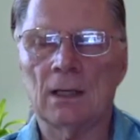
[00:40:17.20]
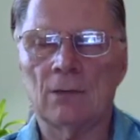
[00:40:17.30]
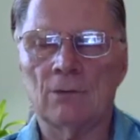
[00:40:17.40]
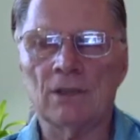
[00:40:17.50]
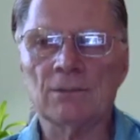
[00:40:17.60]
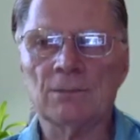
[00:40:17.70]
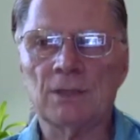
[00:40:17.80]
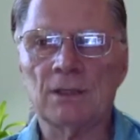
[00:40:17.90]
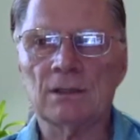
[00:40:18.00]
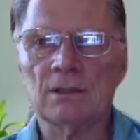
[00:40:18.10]

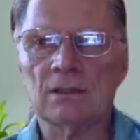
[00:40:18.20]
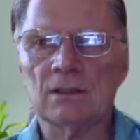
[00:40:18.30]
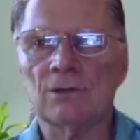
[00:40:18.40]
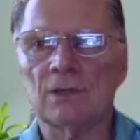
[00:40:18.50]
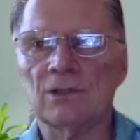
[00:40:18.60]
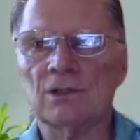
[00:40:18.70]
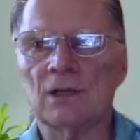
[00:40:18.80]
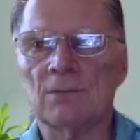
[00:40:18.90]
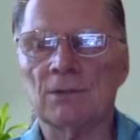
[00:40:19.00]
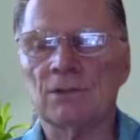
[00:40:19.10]
recipes, is go the next
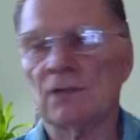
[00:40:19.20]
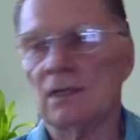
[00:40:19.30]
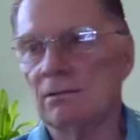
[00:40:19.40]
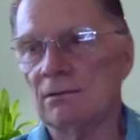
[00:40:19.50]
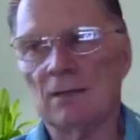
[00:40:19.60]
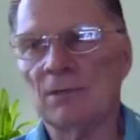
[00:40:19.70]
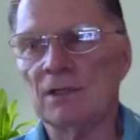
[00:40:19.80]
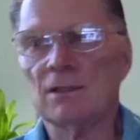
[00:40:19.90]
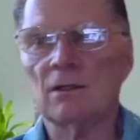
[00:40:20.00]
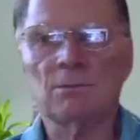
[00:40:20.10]
step and say, get my
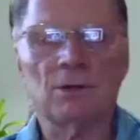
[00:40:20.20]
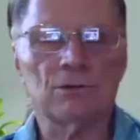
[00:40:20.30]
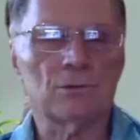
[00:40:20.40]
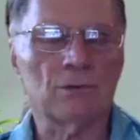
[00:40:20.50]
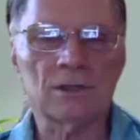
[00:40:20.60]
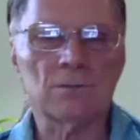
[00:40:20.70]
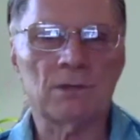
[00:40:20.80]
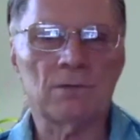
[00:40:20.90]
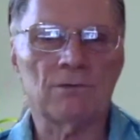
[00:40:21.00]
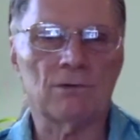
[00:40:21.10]
son to post a
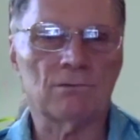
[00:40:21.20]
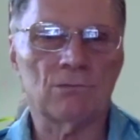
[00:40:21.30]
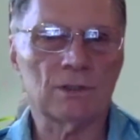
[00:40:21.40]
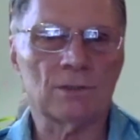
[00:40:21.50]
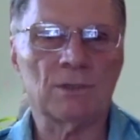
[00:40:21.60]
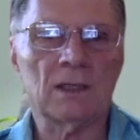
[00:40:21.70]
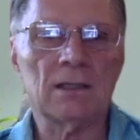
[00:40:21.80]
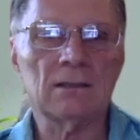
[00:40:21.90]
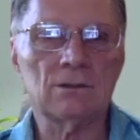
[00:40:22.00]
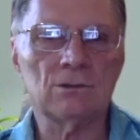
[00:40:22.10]
recipe for something he
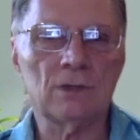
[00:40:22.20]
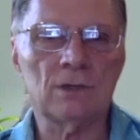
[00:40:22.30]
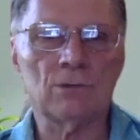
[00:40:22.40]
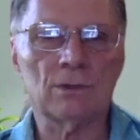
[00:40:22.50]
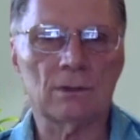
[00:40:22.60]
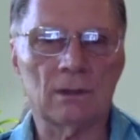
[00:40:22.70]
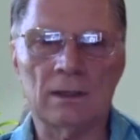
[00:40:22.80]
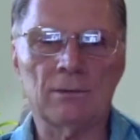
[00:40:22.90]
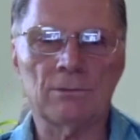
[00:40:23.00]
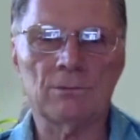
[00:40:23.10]
did unique with
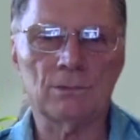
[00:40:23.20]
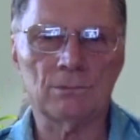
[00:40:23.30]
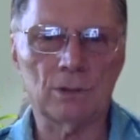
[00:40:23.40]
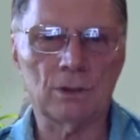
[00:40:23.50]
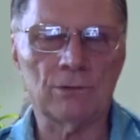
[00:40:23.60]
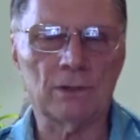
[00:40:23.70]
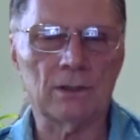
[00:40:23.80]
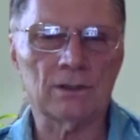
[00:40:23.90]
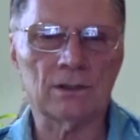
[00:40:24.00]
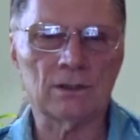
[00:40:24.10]
11 bologna
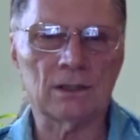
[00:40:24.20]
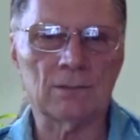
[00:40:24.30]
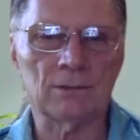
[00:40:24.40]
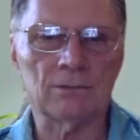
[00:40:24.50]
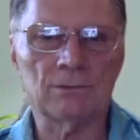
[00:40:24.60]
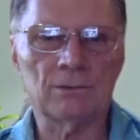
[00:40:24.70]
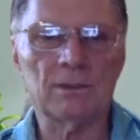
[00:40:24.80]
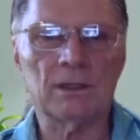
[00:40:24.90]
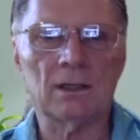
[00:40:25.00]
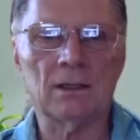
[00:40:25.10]
as an example. It would be
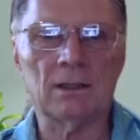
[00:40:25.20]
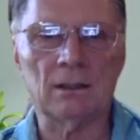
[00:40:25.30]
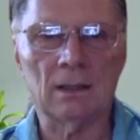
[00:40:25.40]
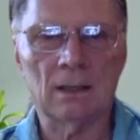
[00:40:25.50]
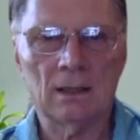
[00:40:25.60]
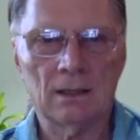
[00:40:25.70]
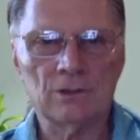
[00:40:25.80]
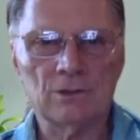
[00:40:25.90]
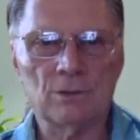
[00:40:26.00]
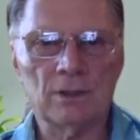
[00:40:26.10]
kind of neat, because
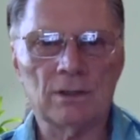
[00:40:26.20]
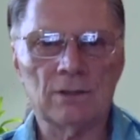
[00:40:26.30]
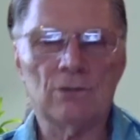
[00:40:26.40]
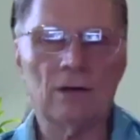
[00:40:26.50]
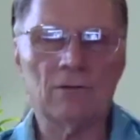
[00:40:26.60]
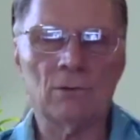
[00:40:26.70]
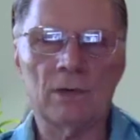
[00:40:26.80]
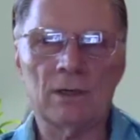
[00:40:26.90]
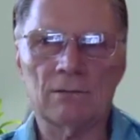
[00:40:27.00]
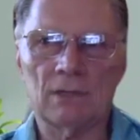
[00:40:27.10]
you really do have a way
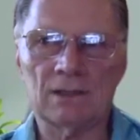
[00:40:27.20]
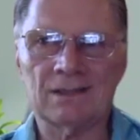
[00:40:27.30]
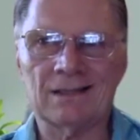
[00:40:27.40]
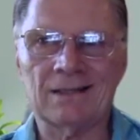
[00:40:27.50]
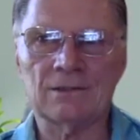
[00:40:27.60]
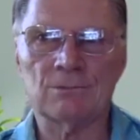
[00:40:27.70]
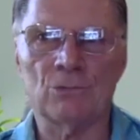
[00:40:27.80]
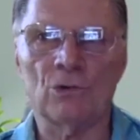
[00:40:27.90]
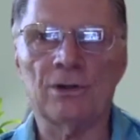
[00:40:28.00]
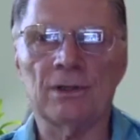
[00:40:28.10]
to
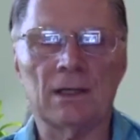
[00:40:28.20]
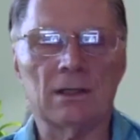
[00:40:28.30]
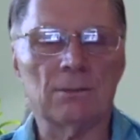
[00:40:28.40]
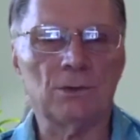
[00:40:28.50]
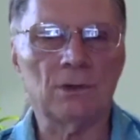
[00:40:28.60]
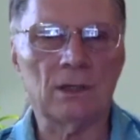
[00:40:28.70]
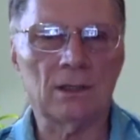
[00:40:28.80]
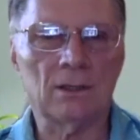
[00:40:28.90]
broaden that community, I